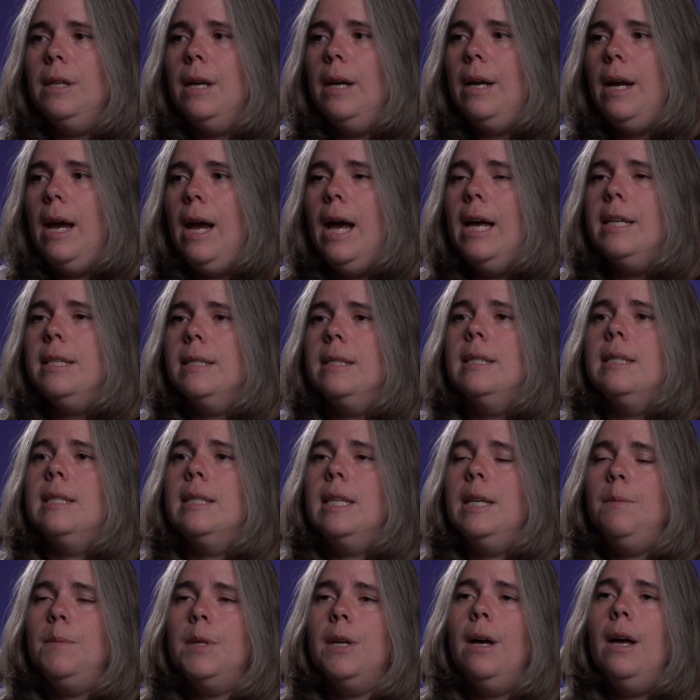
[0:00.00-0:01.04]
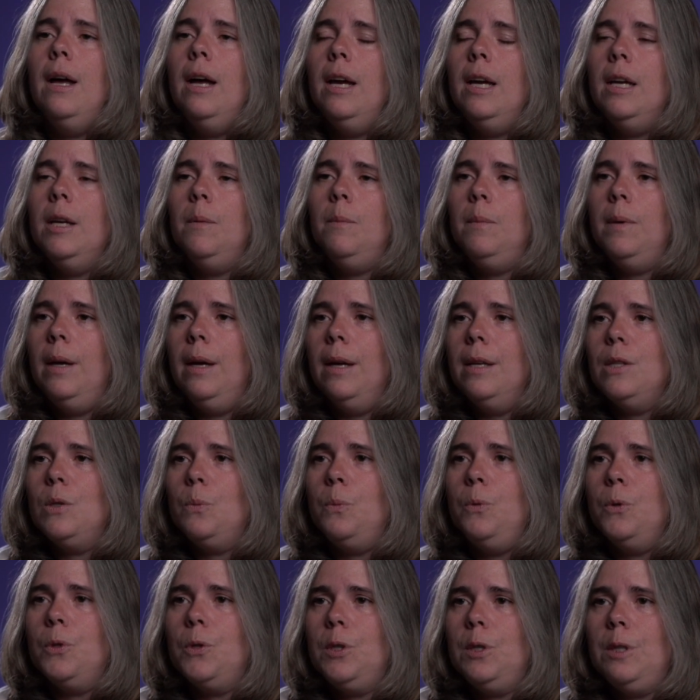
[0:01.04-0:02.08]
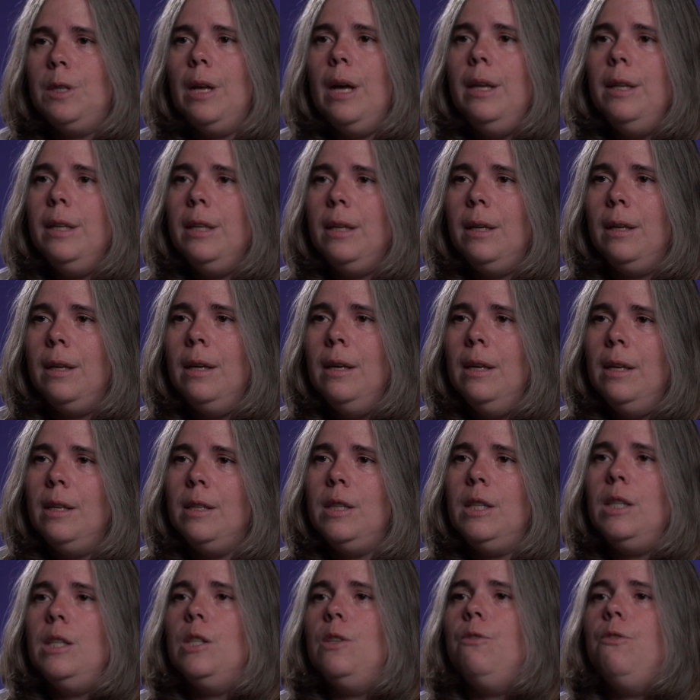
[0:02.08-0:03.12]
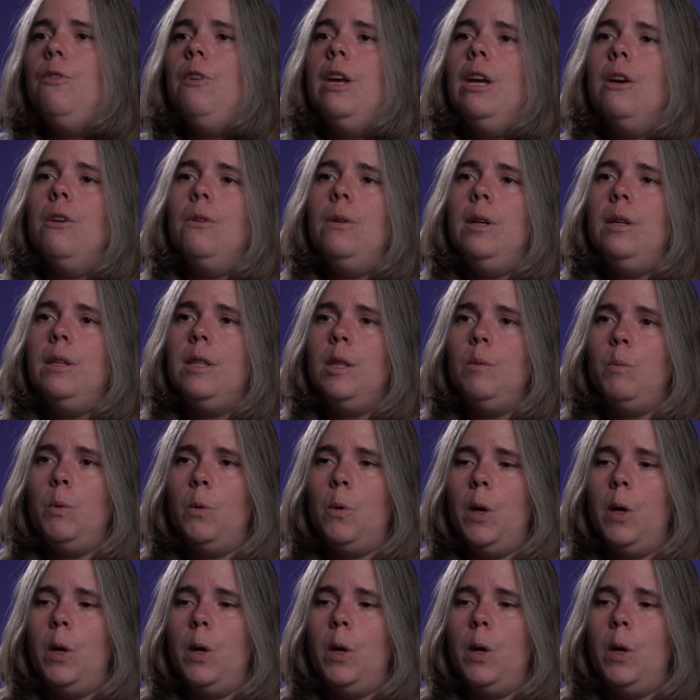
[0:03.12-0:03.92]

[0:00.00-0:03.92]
that at the same time as we're studying these very deep